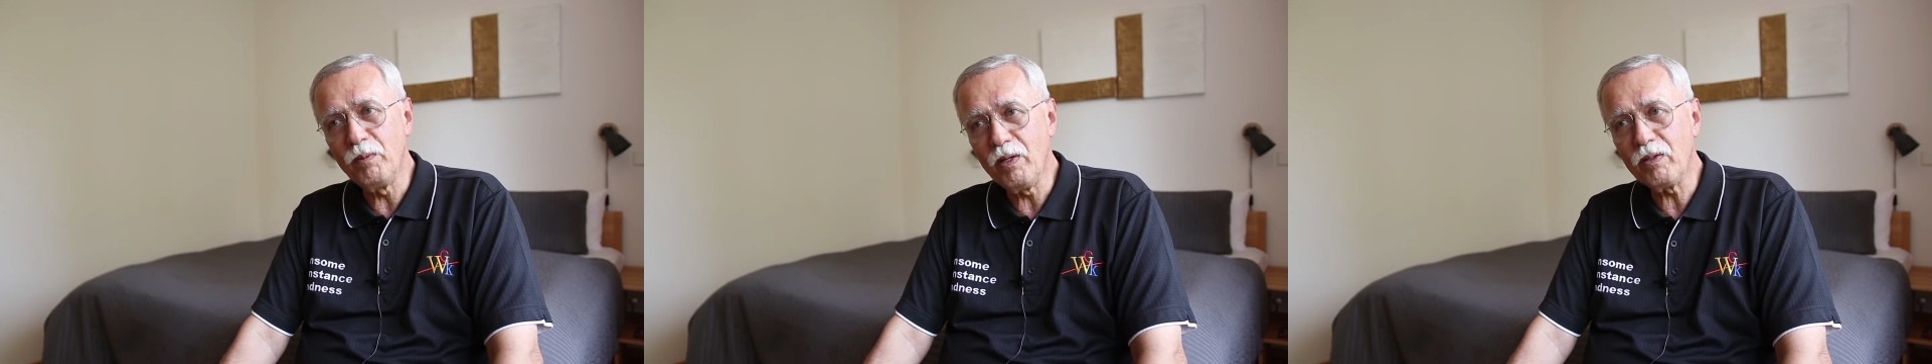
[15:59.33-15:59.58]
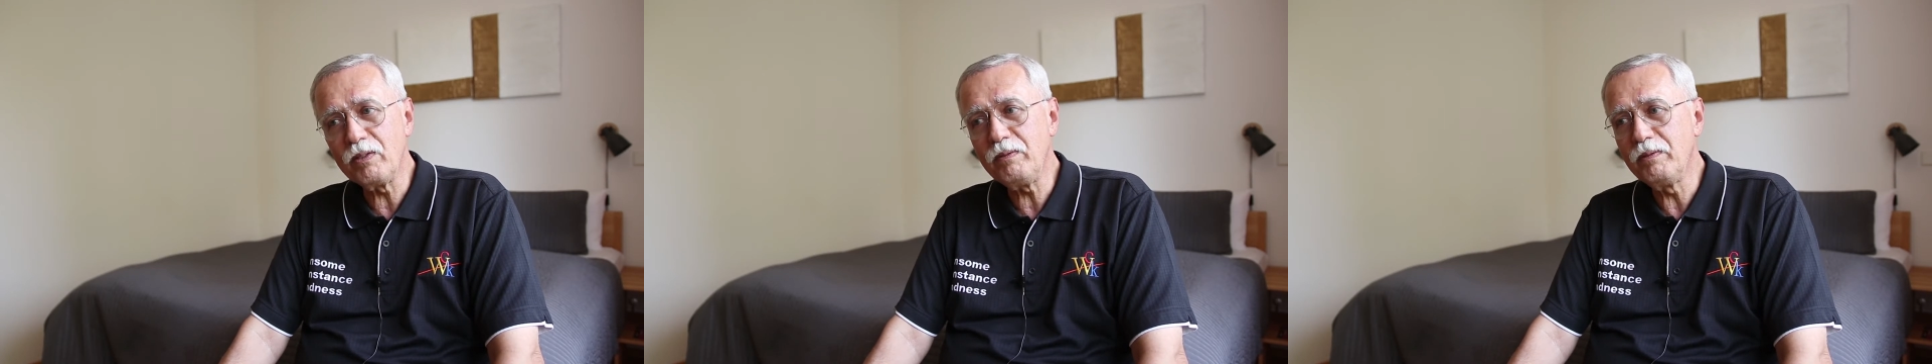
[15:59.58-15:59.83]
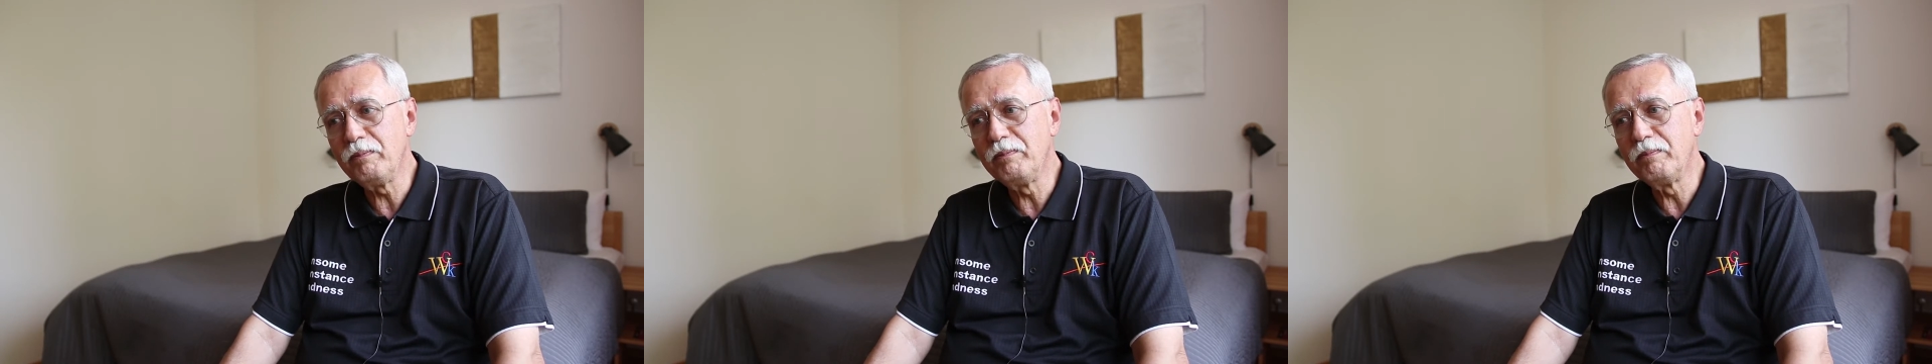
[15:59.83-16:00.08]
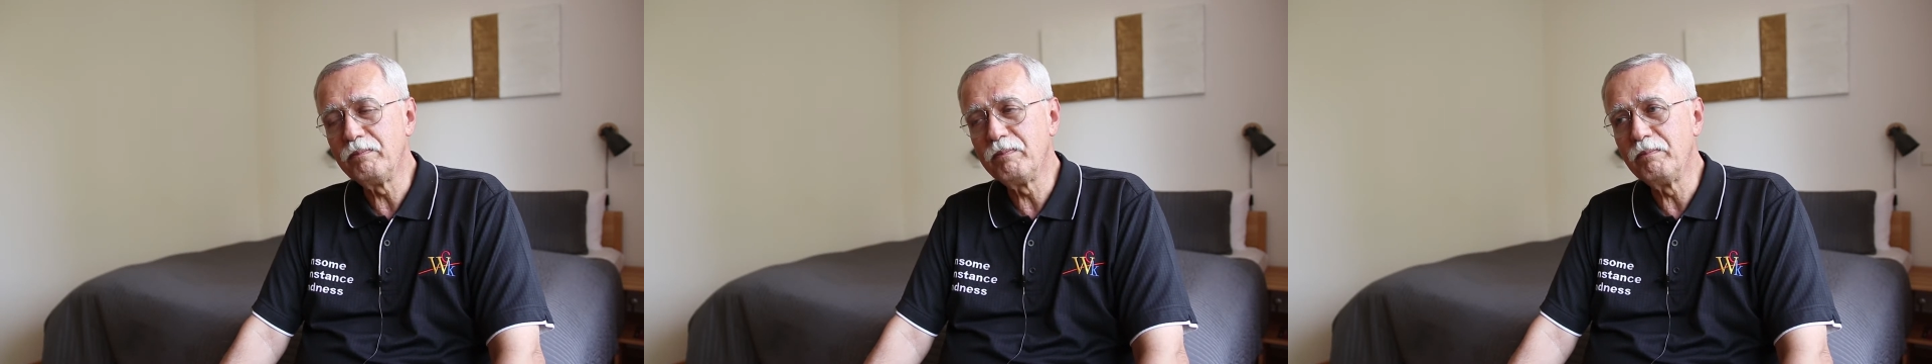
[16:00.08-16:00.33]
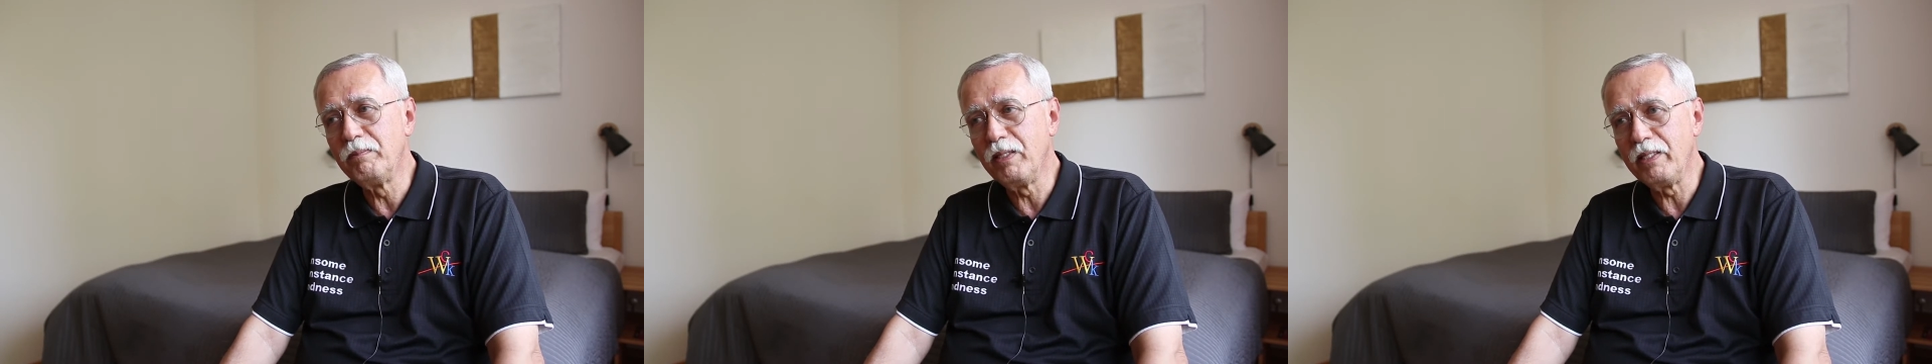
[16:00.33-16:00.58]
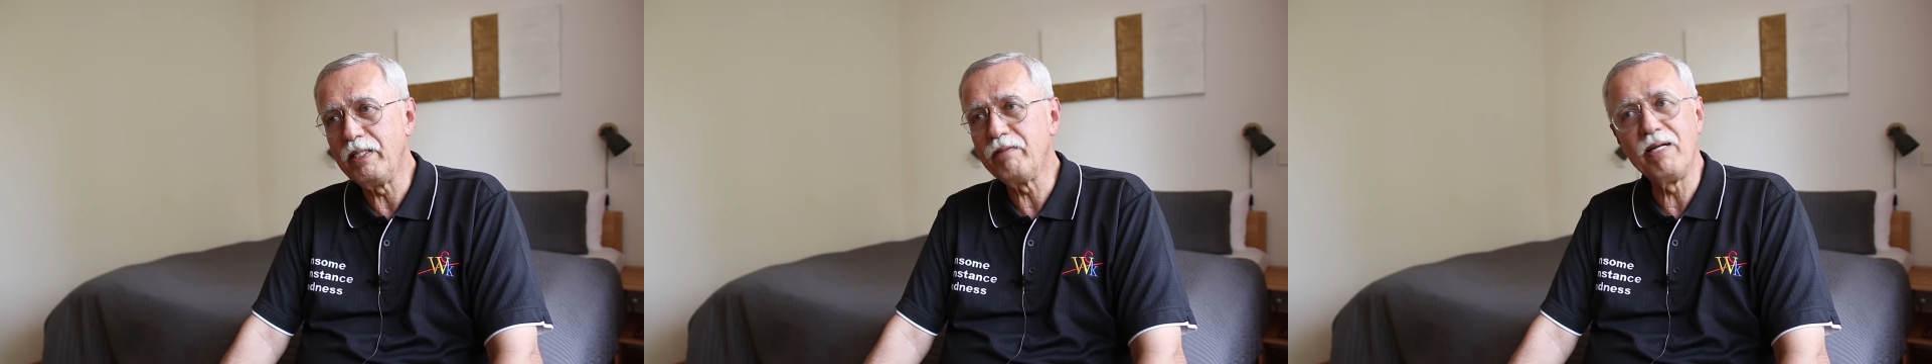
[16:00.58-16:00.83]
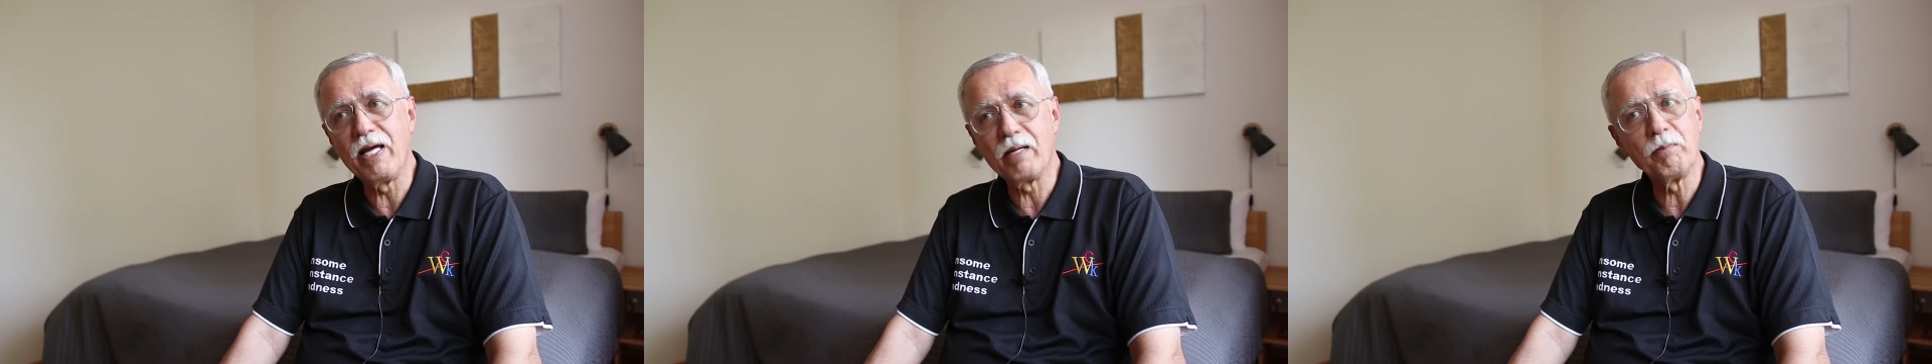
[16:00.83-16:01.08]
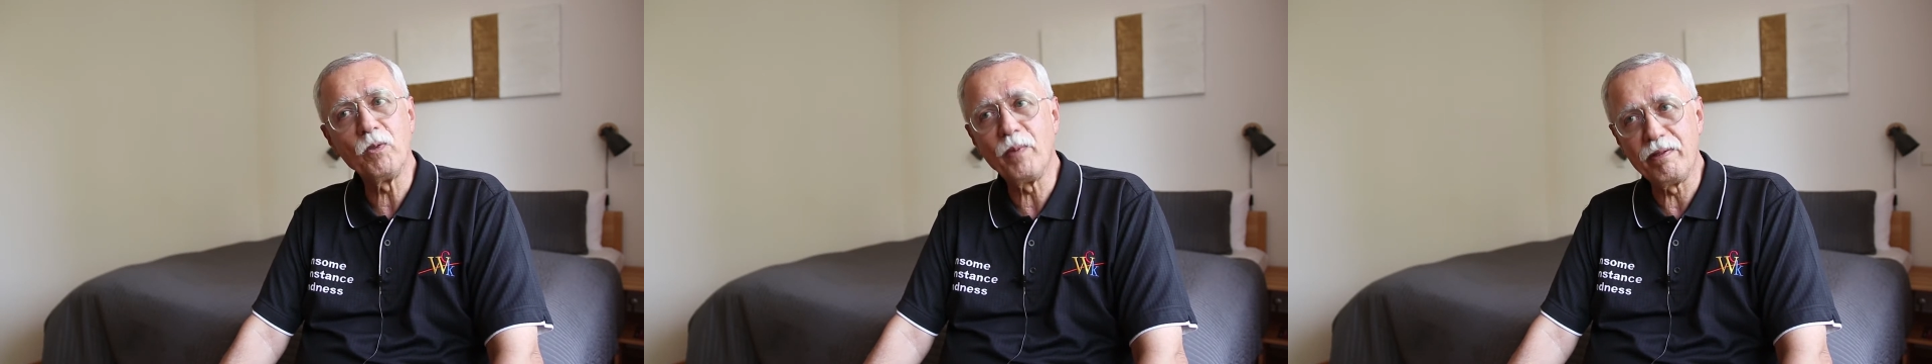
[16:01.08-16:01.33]
longer believe in
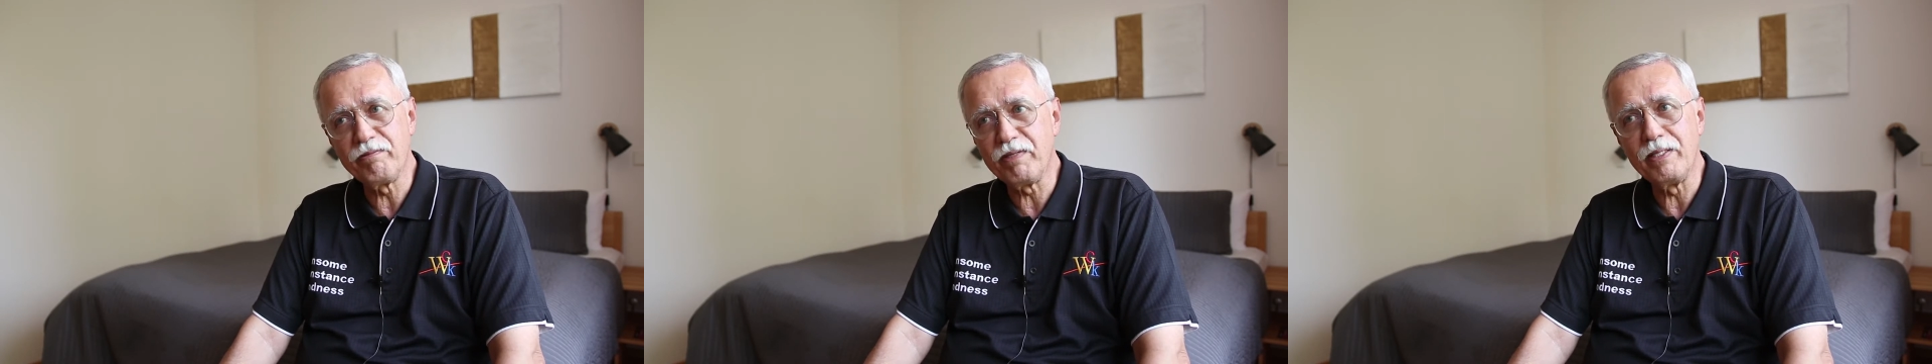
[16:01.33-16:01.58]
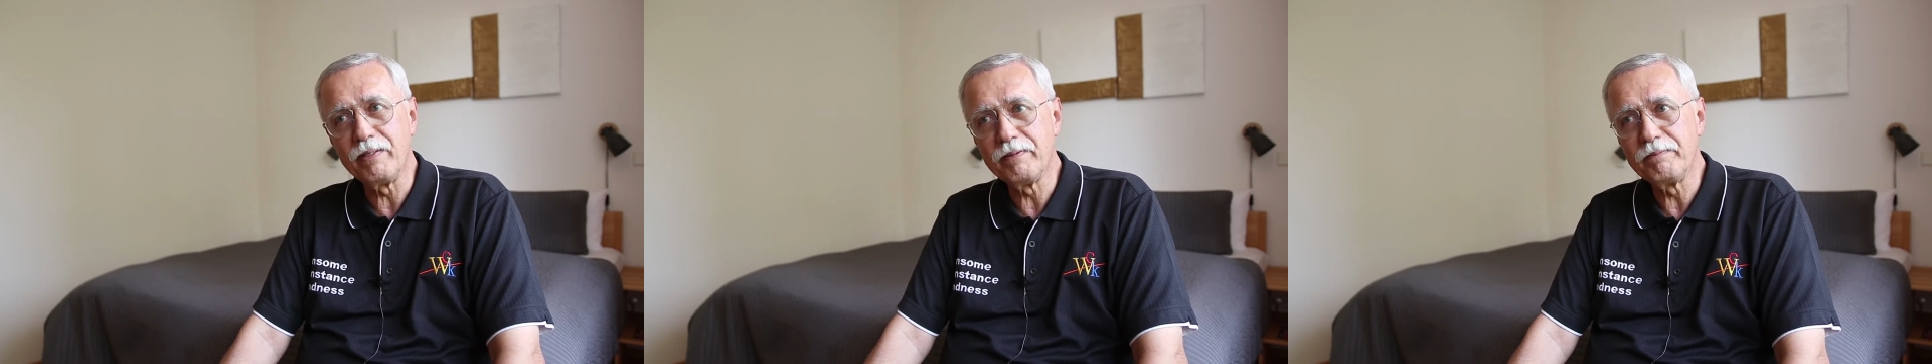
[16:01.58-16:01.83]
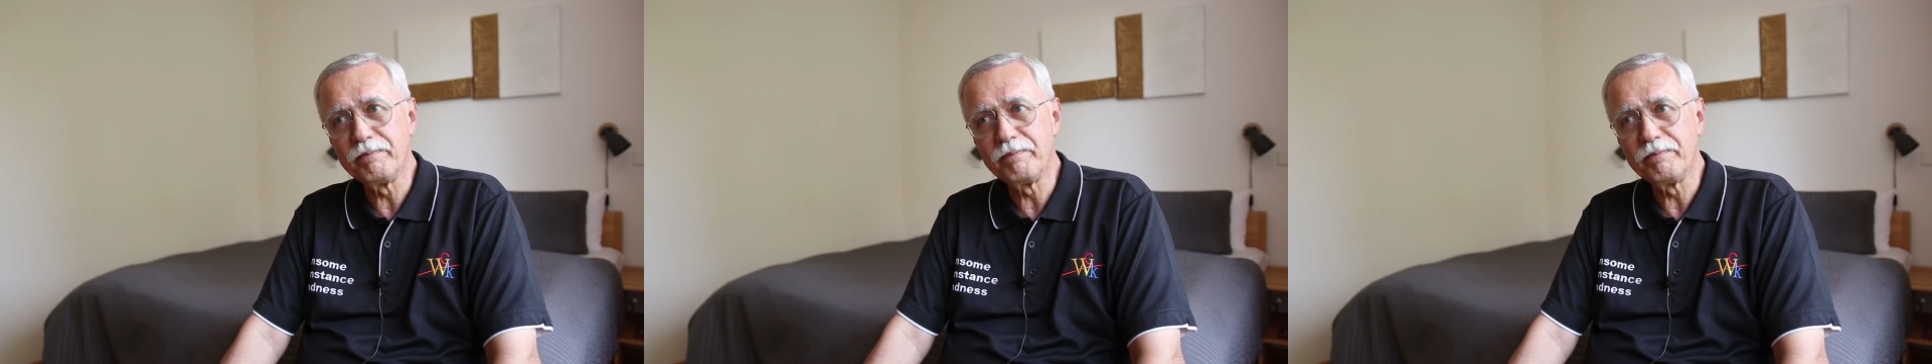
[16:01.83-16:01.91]
animal welfare.